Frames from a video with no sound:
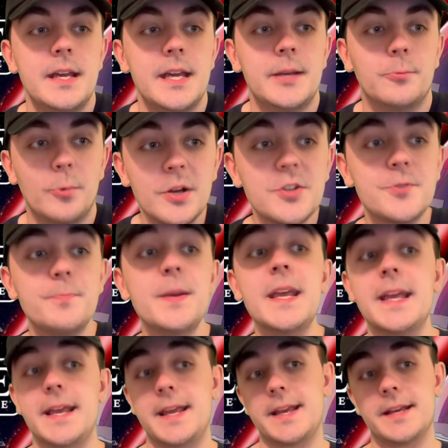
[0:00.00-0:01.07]
And which
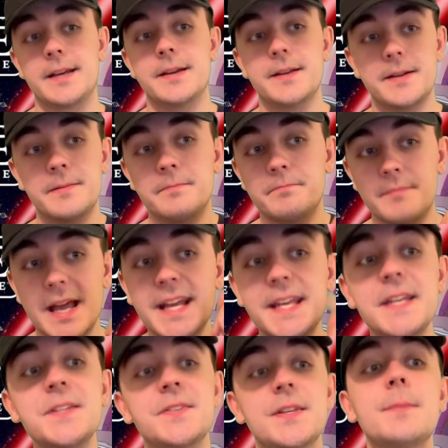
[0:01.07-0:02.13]
being
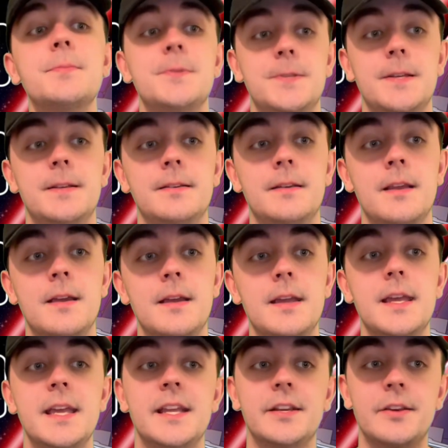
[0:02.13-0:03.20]
Maggie Simpson
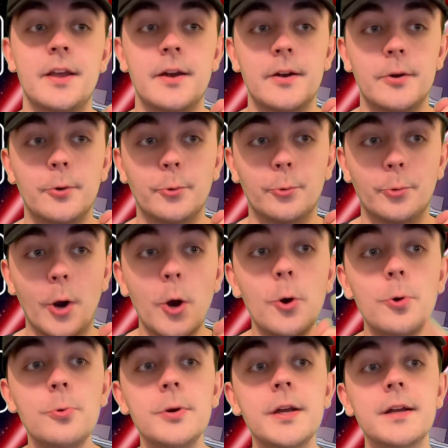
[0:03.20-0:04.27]
in
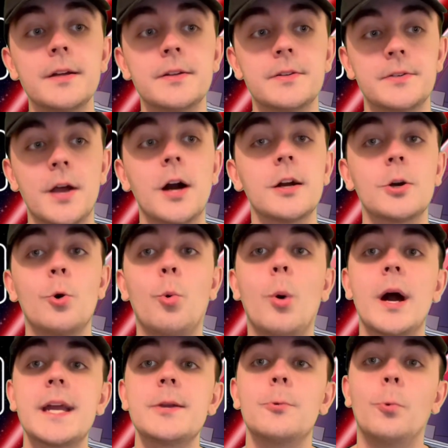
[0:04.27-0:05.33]
Rogue Not
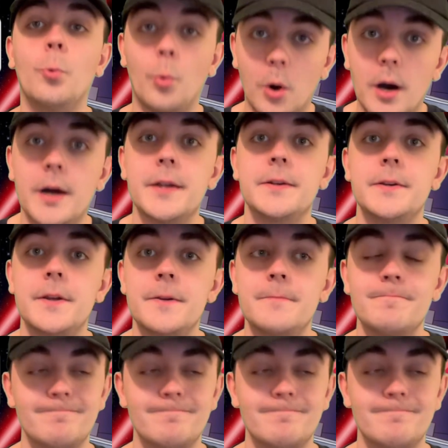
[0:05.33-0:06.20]
Quite One.